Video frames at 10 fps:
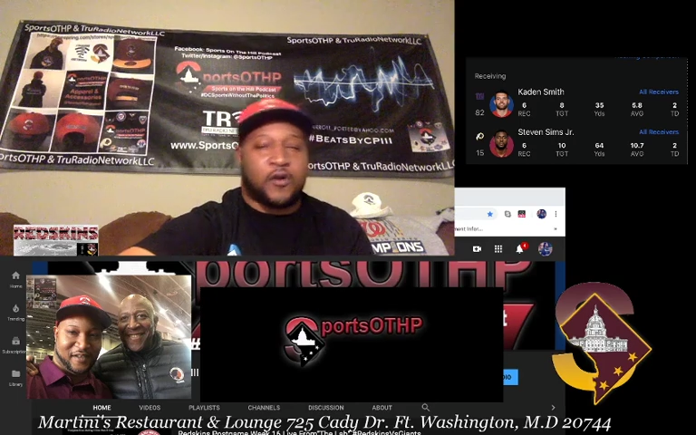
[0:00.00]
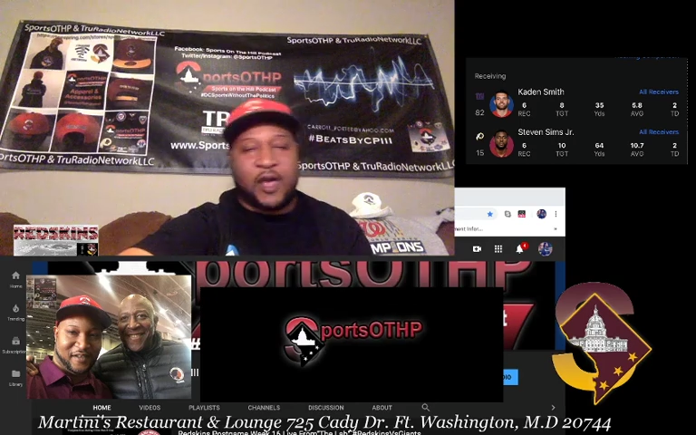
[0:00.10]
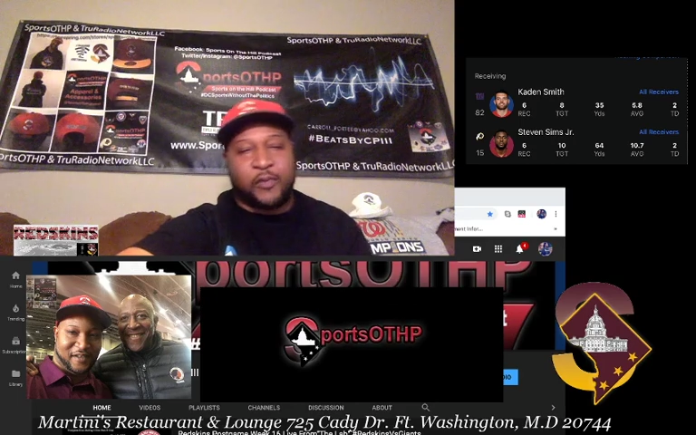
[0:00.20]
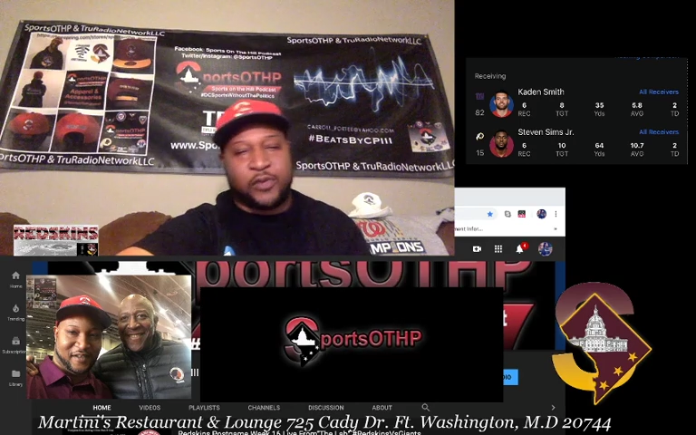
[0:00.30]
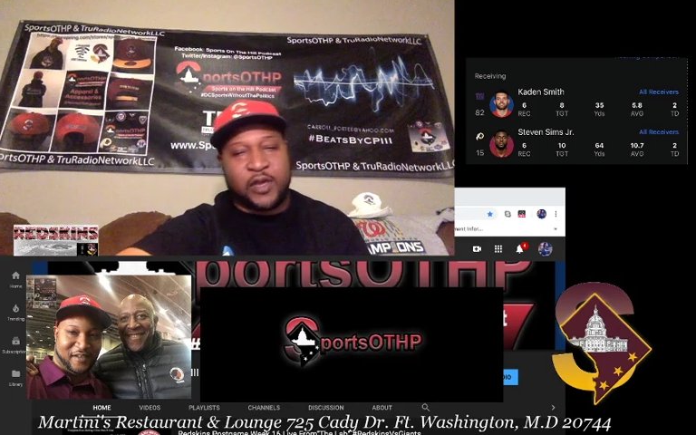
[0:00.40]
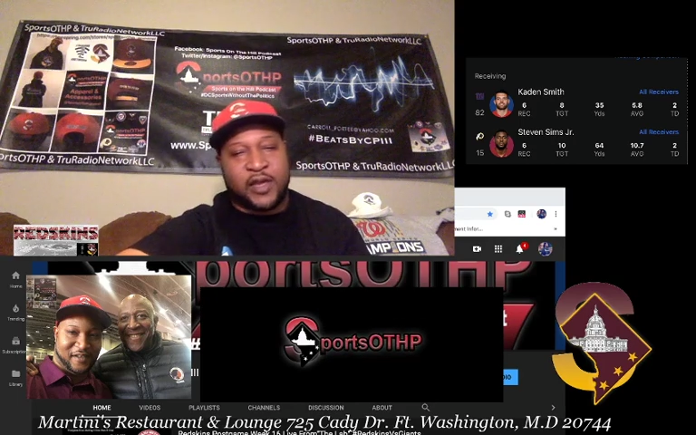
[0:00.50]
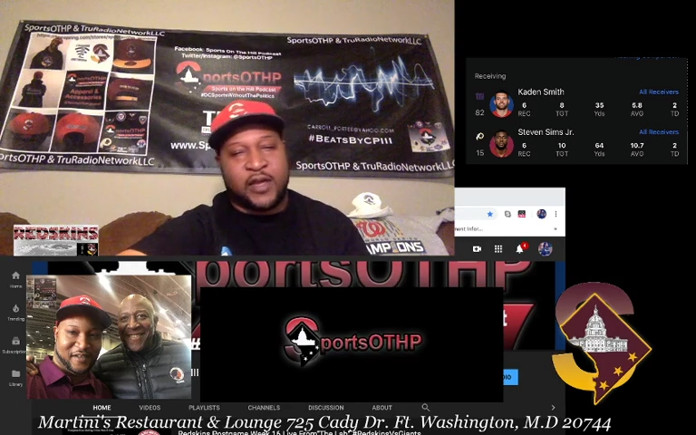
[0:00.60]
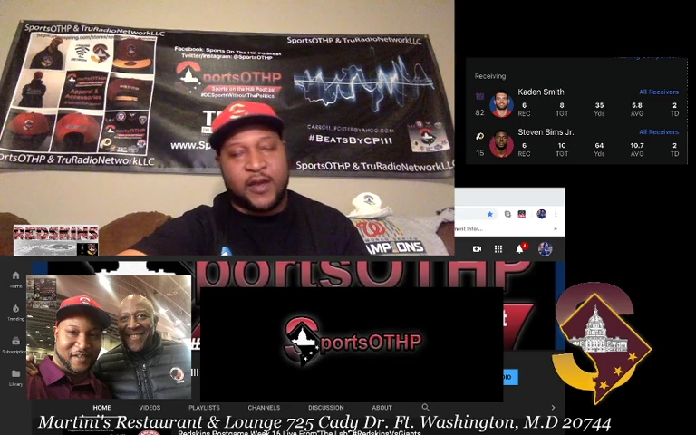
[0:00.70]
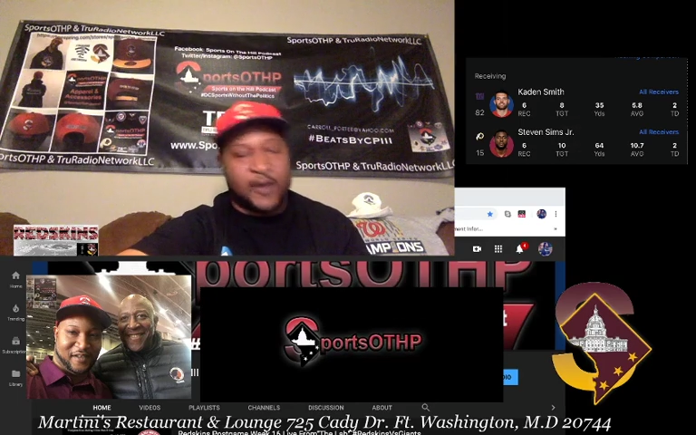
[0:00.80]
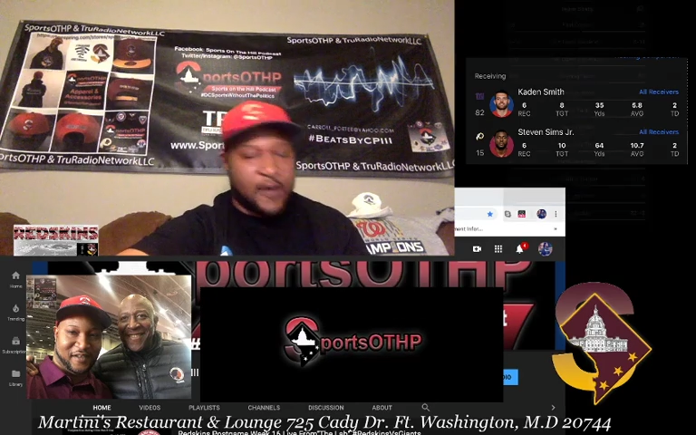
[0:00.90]
on that
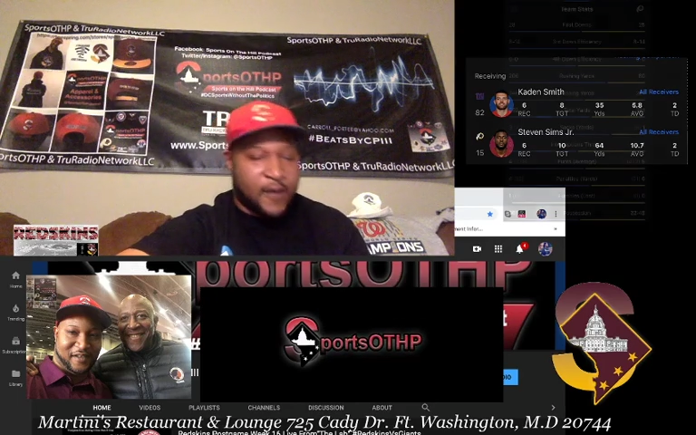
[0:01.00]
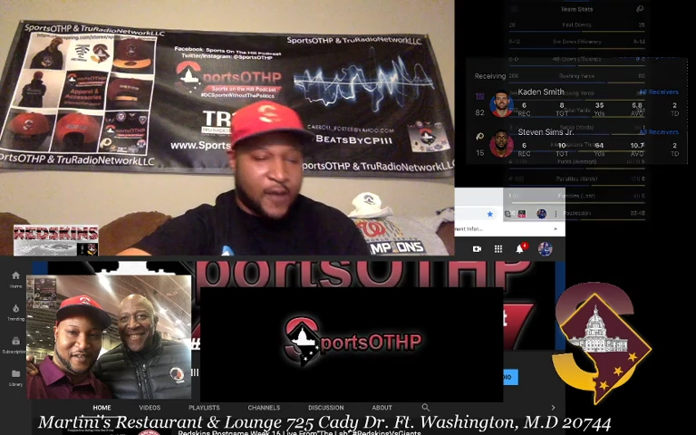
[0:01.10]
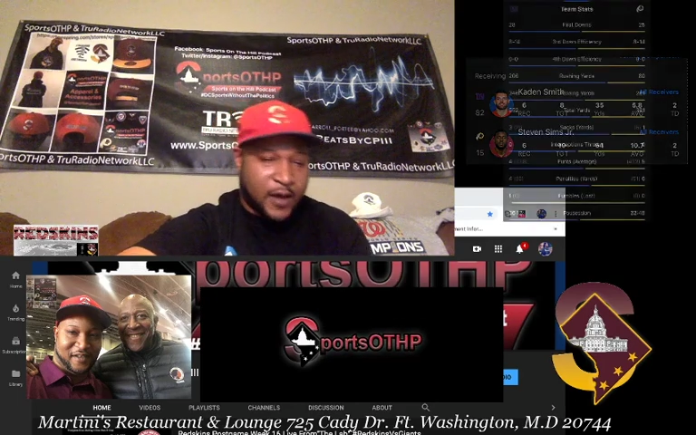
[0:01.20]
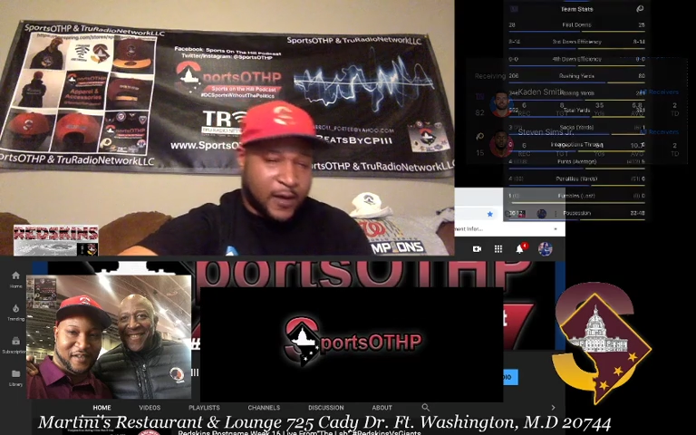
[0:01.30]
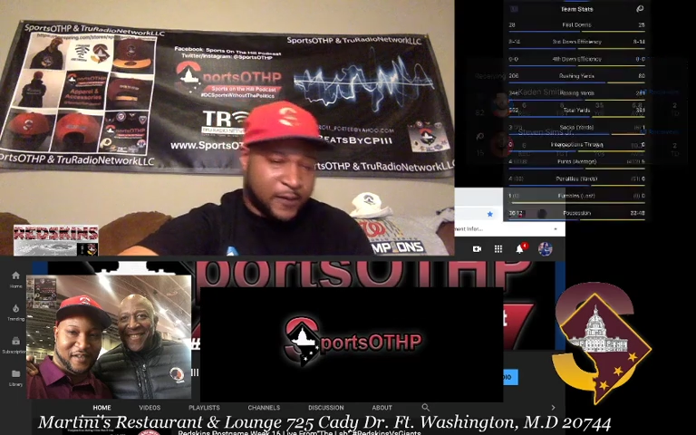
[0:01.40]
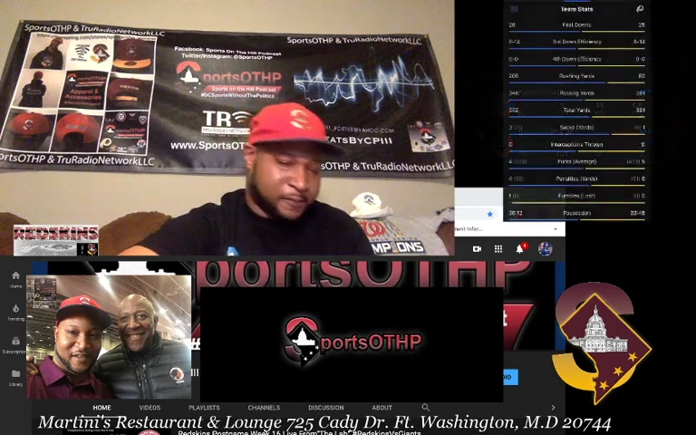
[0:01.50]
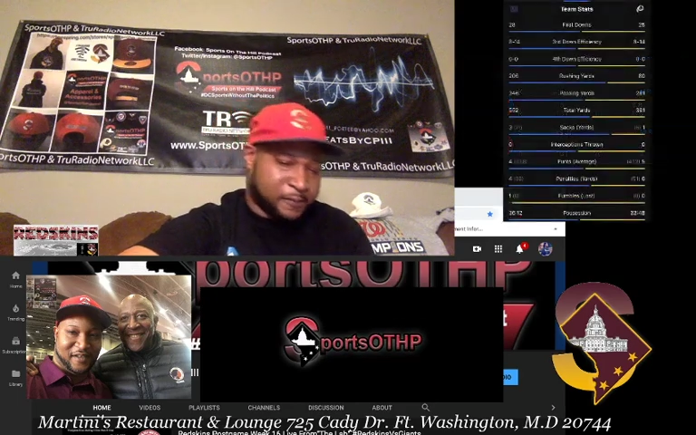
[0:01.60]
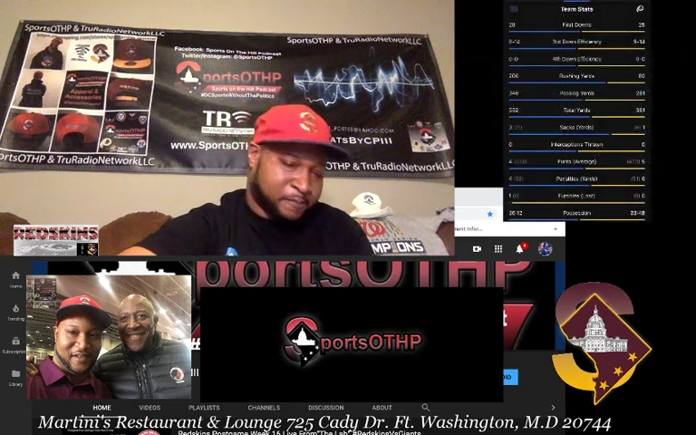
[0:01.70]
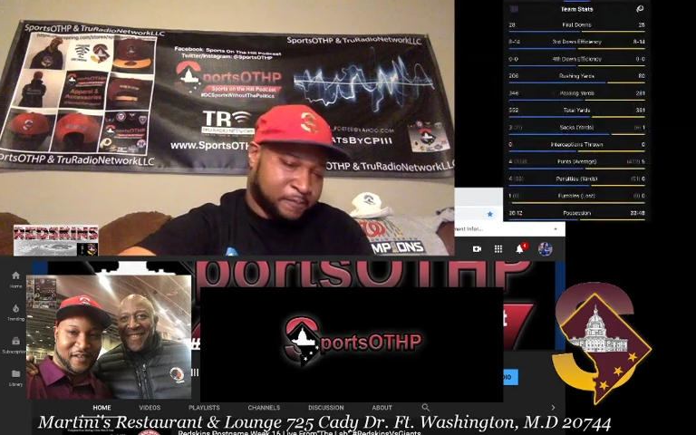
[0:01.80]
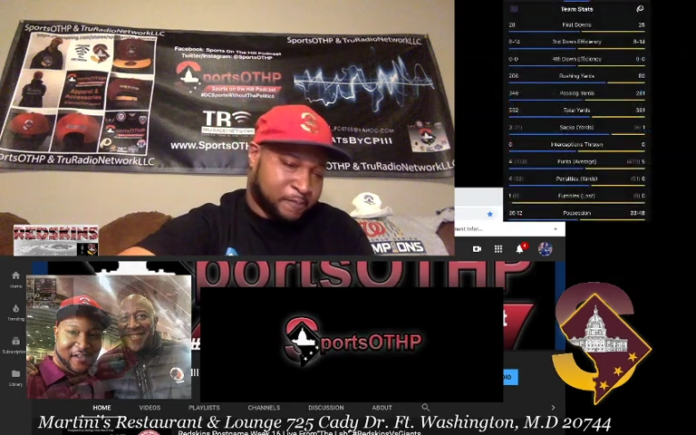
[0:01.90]
play.
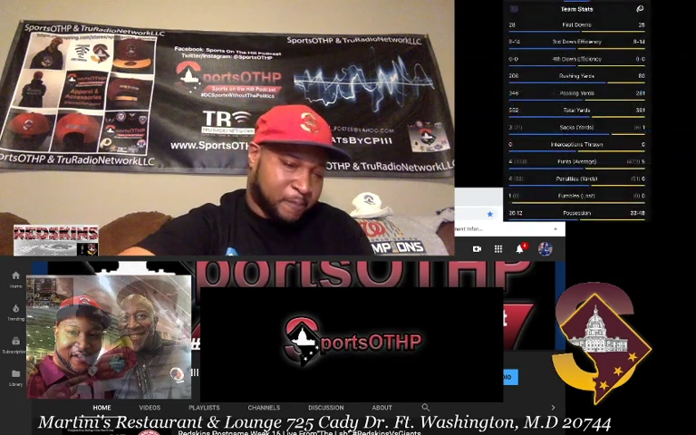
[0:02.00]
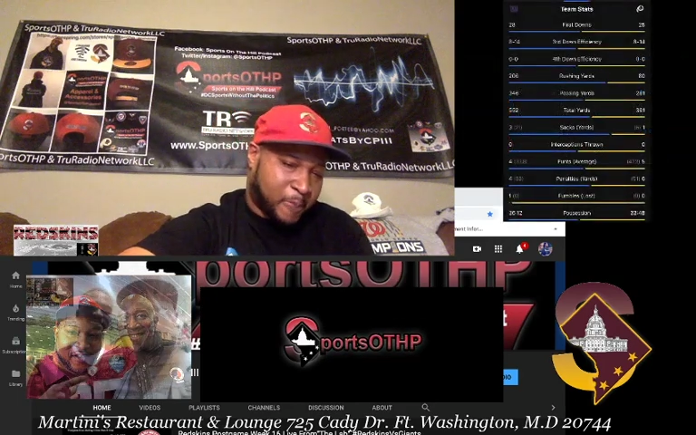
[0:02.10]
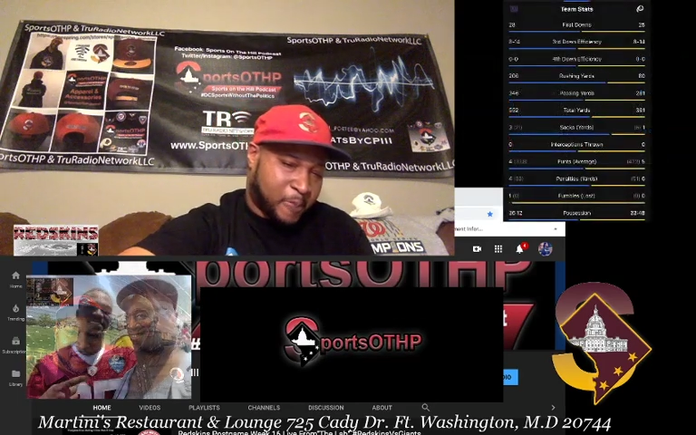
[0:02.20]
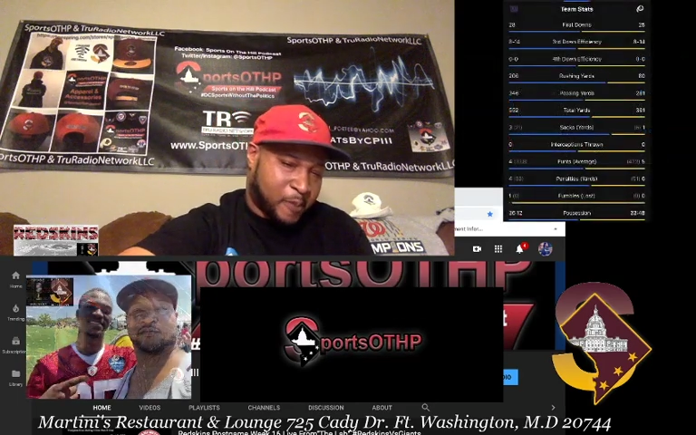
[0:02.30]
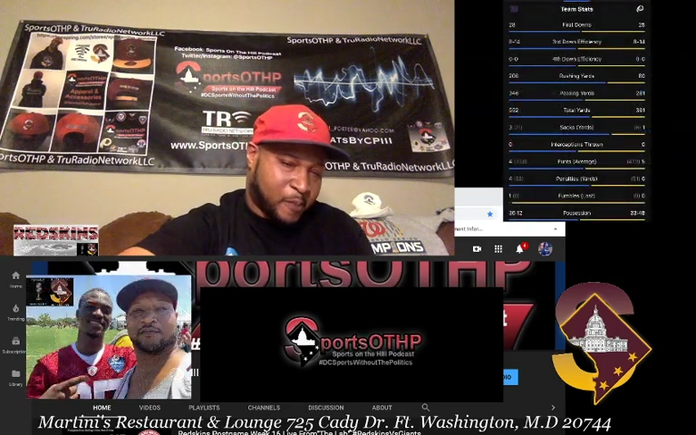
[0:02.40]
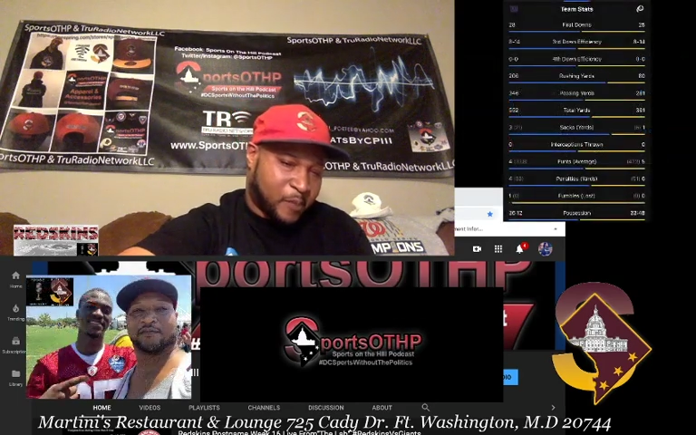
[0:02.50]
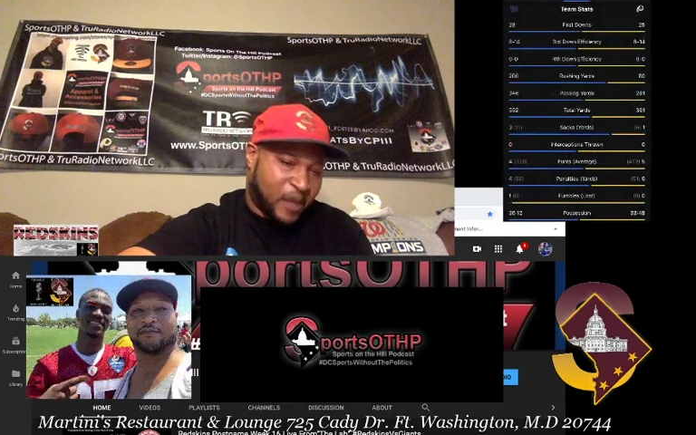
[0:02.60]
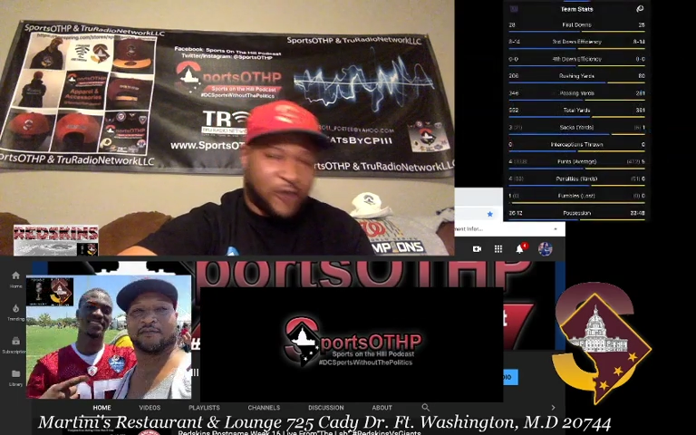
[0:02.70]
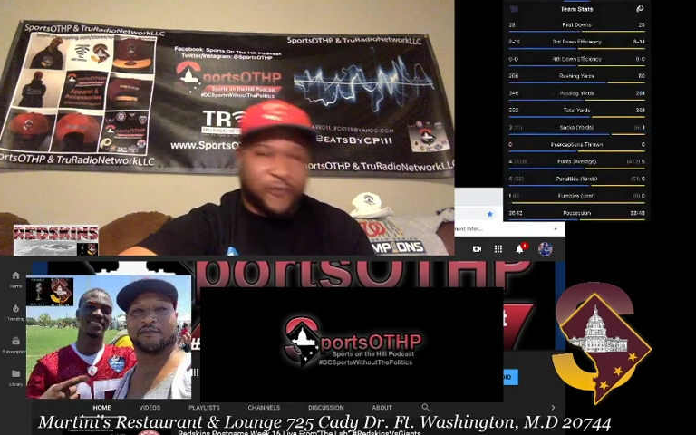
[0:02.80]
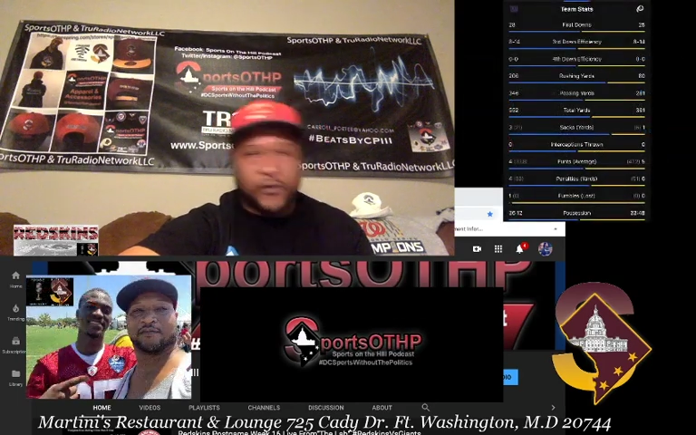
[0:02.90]

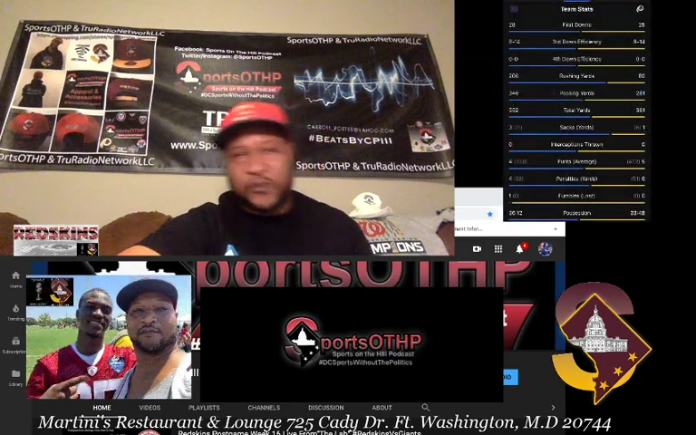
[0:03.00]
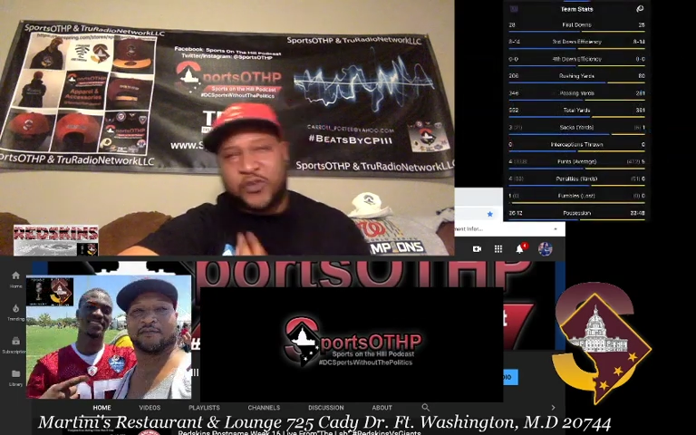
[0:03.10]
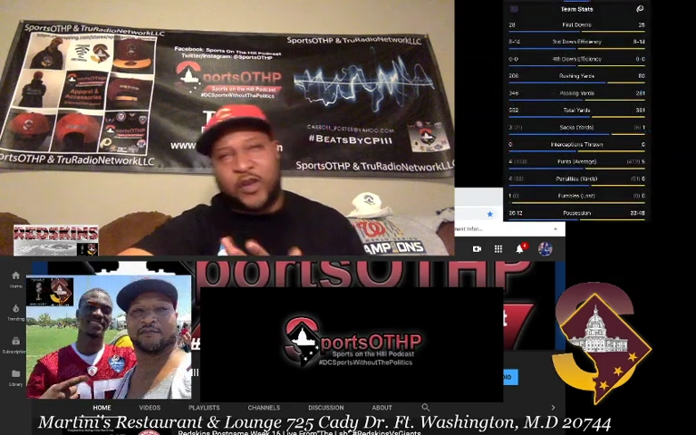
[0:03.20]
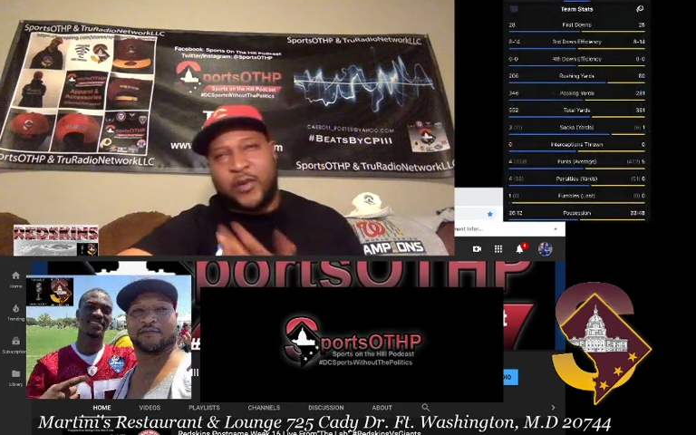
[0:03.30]
I hear folks talking